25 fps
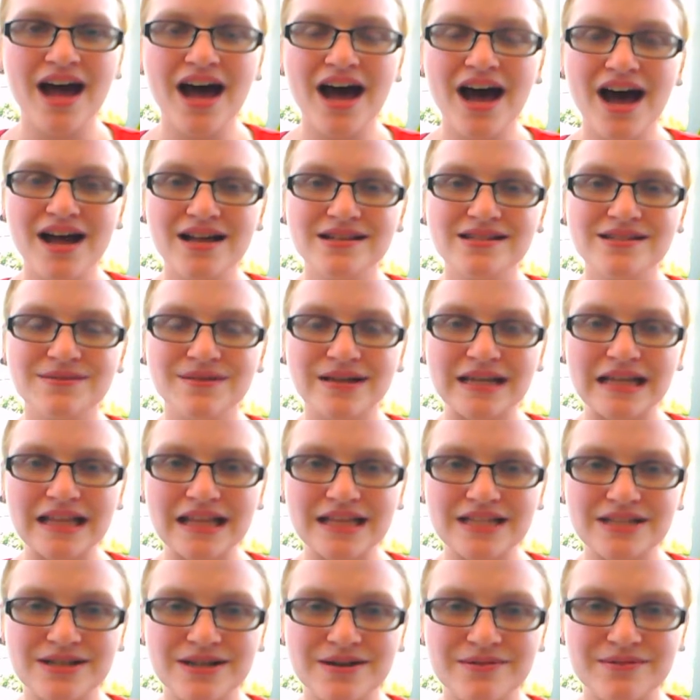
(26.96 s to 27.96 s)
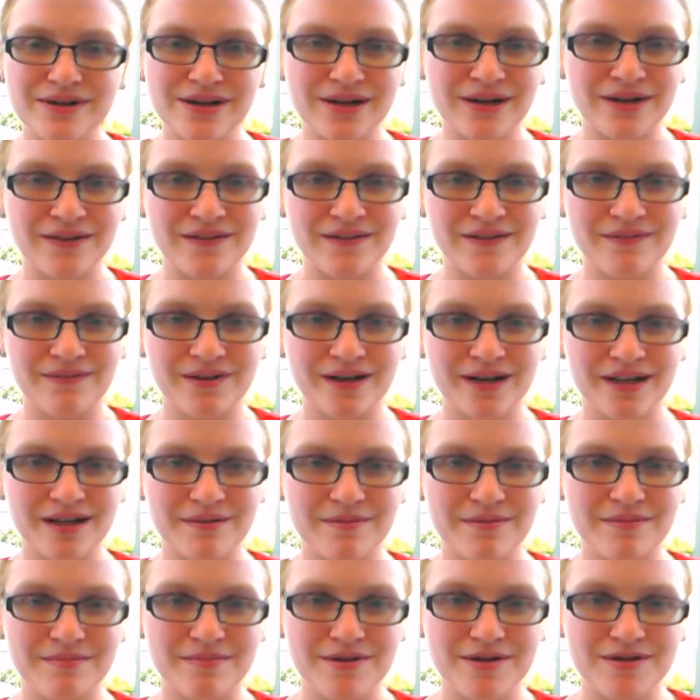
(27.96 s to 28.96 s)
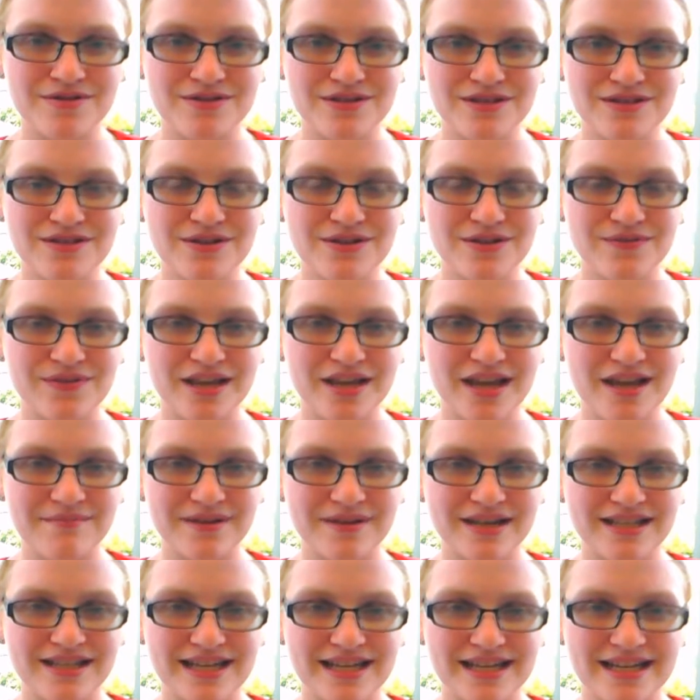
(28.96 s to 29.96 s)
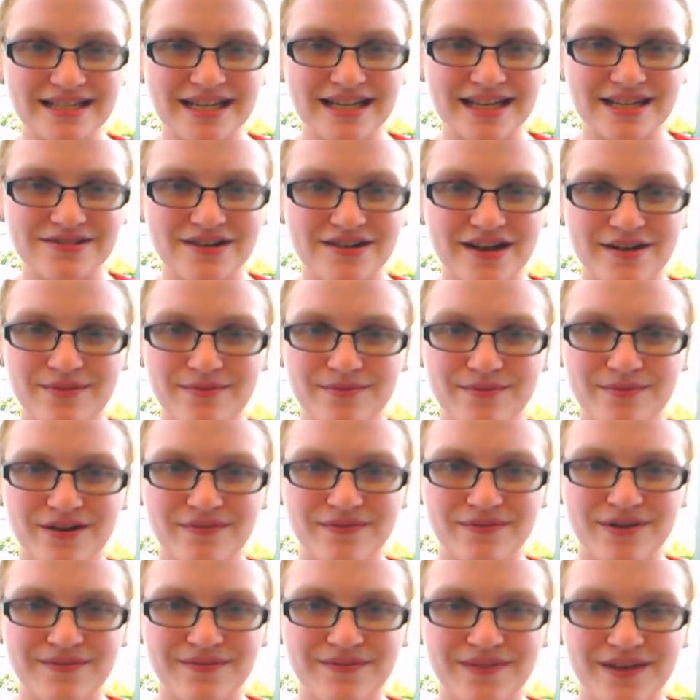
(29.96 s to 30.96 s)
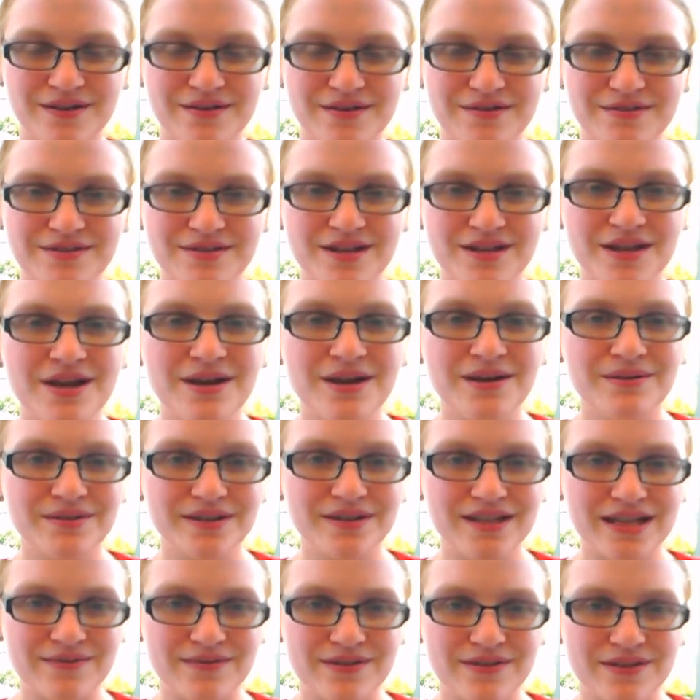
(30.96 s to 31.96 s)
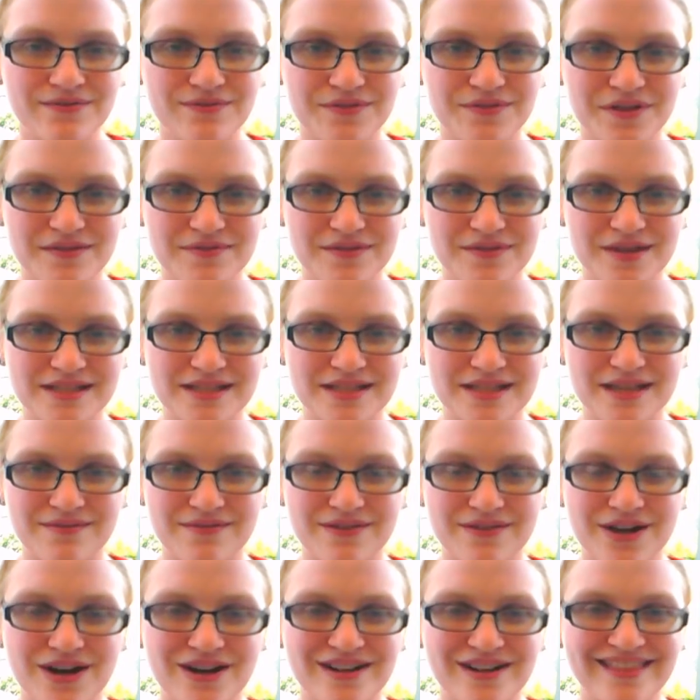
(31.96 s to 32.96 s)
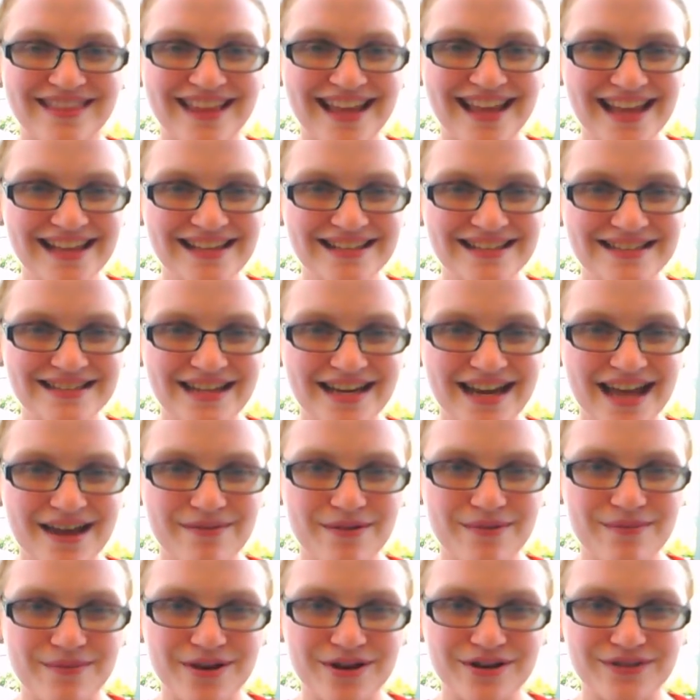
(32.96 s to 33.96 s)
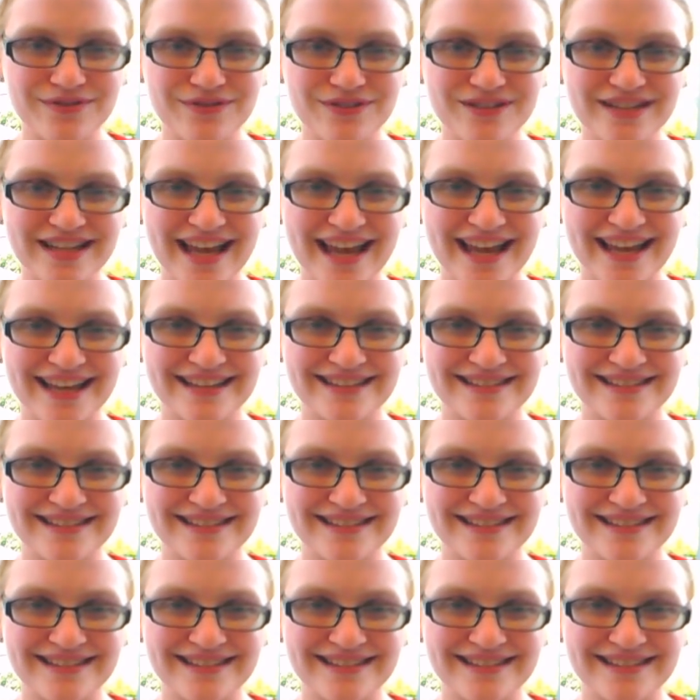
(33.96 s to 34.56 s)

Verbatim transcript: Also wanted to let you know we're currently running a promotion, so if you come in and take a test drive in one of our vehicles, we'll give you a free Visa gift card. Thanks and have a wonderful day.